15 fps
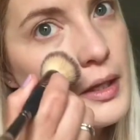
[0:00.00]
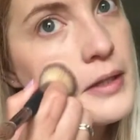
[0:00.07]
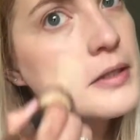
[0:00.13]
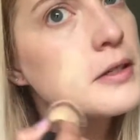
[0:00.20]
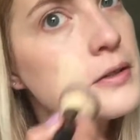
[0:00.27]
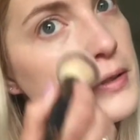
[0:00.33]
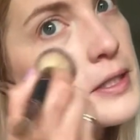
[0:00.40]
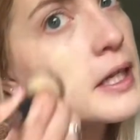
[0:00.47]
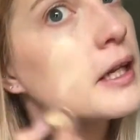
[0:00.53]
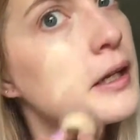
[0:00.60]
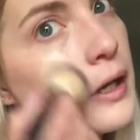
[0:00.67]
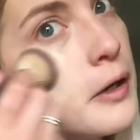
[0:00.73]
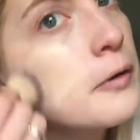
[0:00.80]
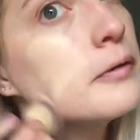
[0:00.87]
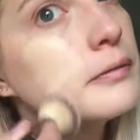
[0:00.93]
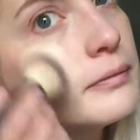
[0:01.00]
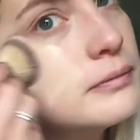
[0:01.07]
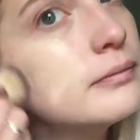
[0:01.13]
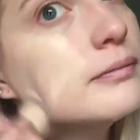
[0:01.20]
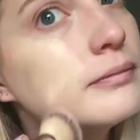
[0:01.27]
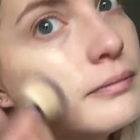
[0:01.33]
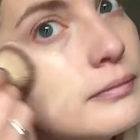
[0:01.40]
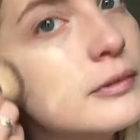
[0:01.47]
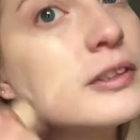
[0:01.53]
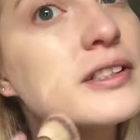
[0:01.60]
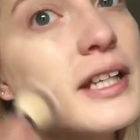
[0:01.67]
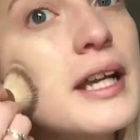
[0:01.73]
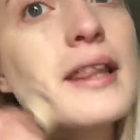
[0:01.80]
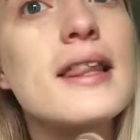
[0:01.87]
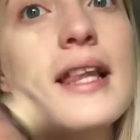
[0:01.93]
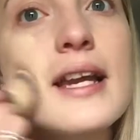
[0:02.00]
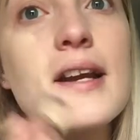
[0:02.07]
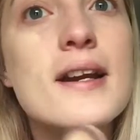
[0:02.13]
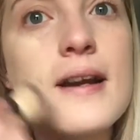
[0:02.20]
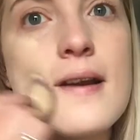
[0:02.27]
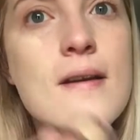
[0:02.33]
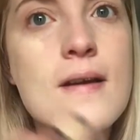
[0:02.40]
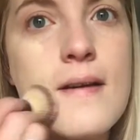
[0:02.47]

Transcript: So second coat, or second layer.